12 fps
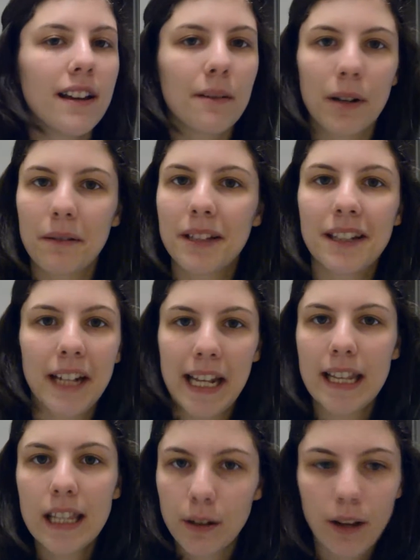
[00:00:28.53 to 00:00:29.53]
probably in
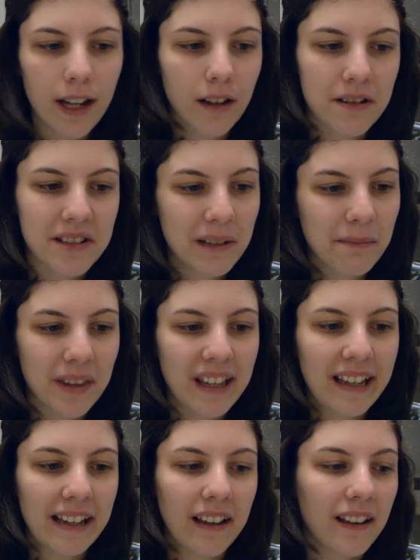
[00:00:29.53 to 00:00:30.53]
9th grade or
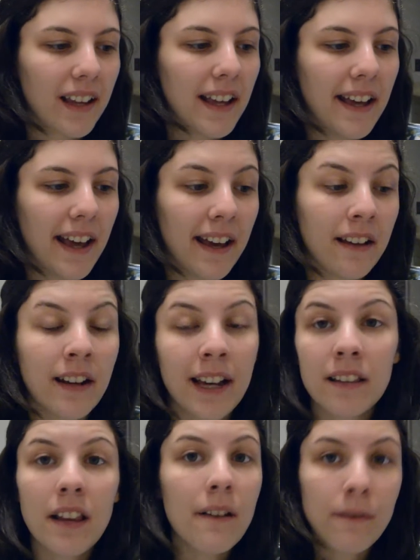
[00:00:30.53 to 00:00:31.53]
something, and I
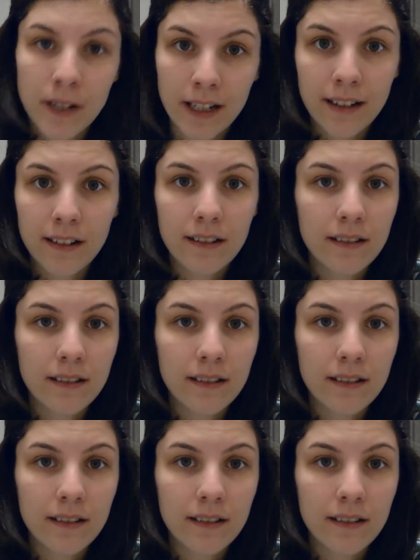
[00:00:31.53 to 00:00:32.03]
loved it.